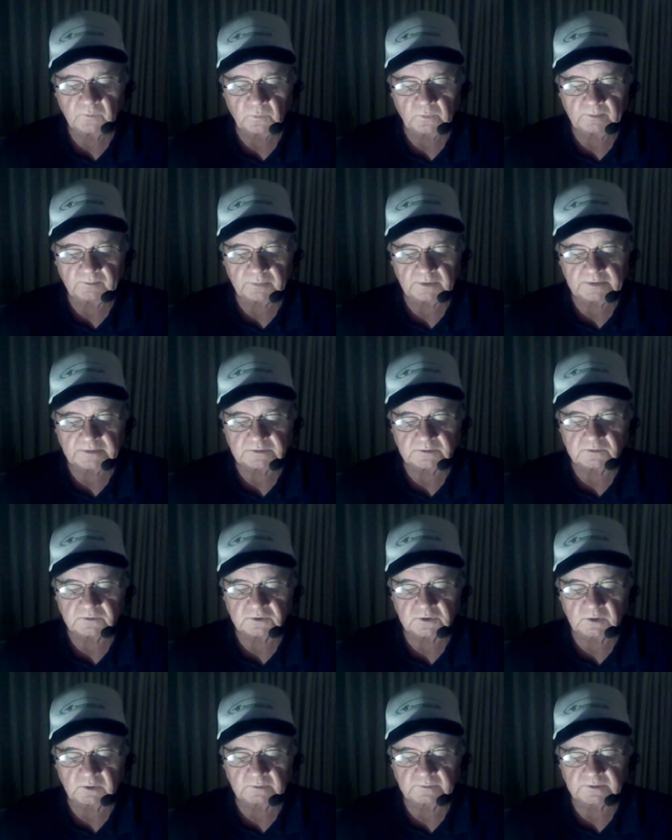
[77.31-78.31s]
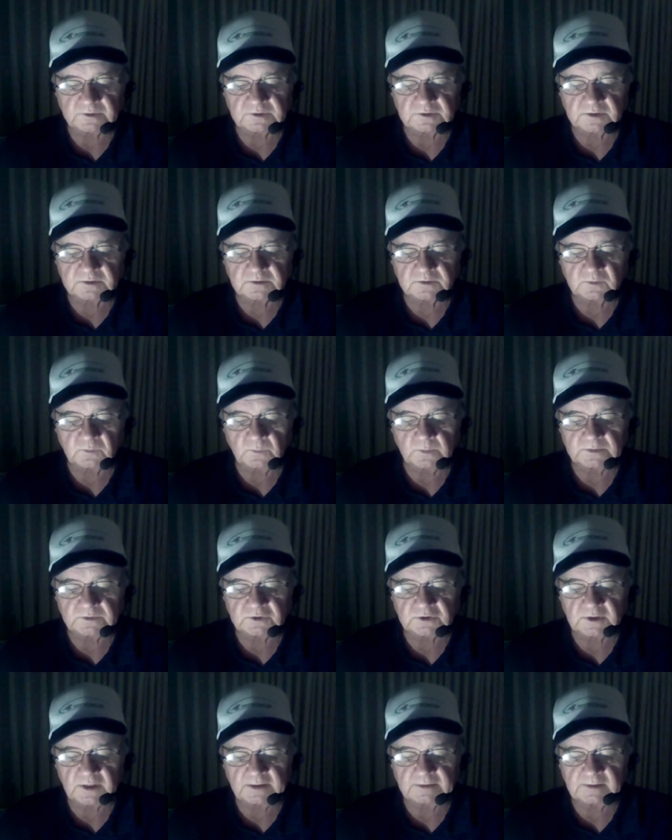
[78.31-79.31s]
Win, place, and show in the 6-1
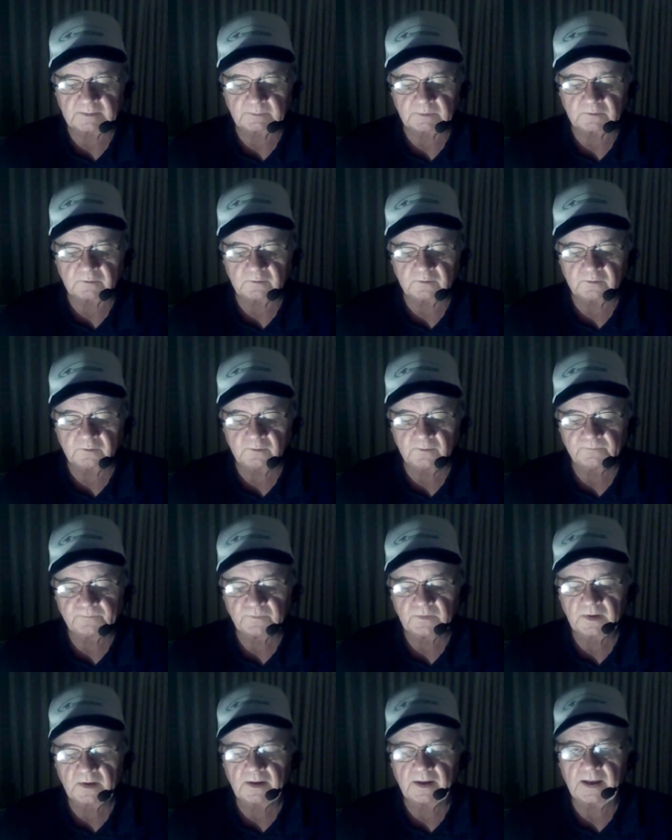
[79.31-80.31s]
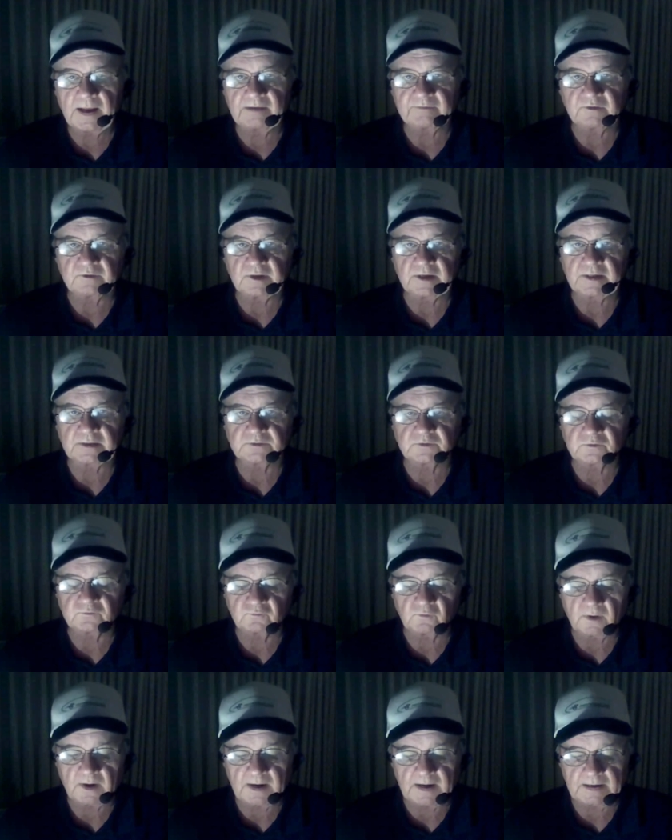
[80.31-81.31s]
shot. Number 2, Avalanche
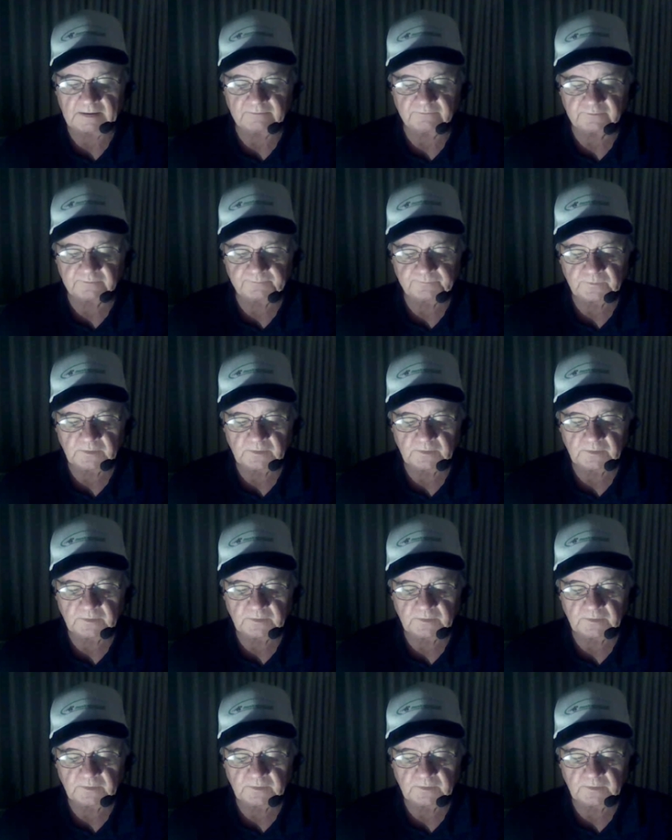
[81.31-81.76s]
Drive.